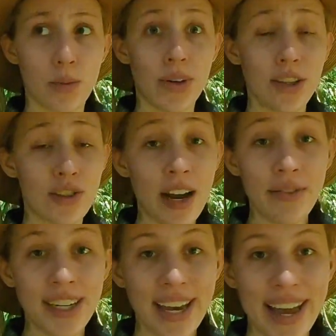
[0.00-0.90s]
But when you're
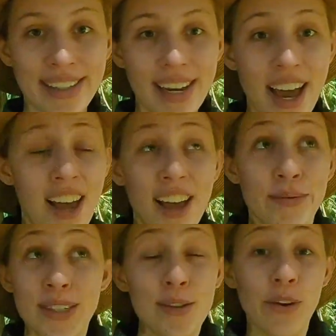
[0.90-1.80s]
traveling, and
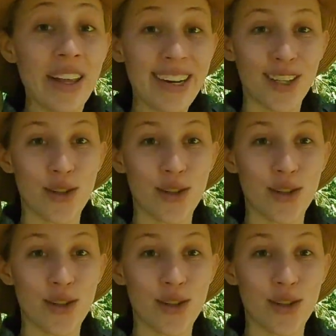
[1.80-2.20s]
it doesn't feel like